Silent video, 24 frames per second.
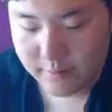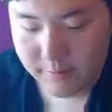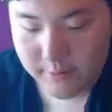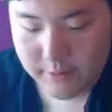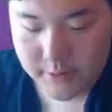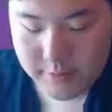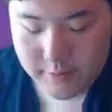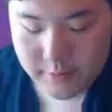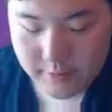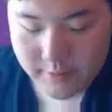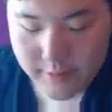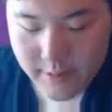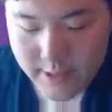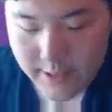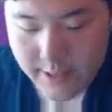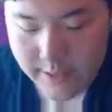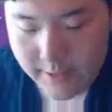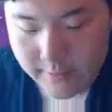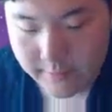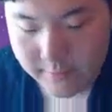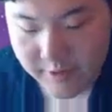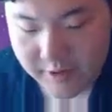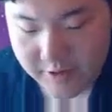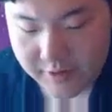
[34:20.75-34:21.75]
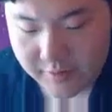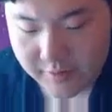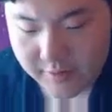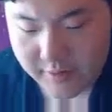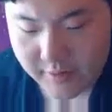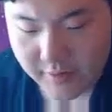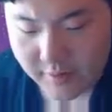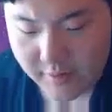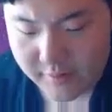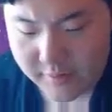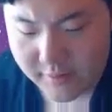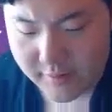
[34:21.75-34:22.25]
which is okay. I'm pretty sure
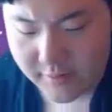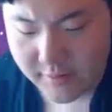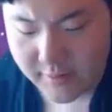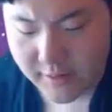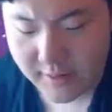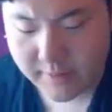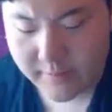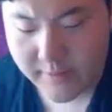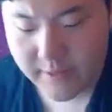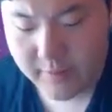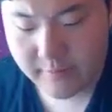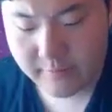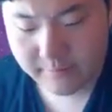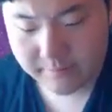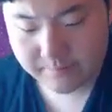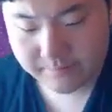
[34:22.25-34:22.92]
Snarl's going to come out.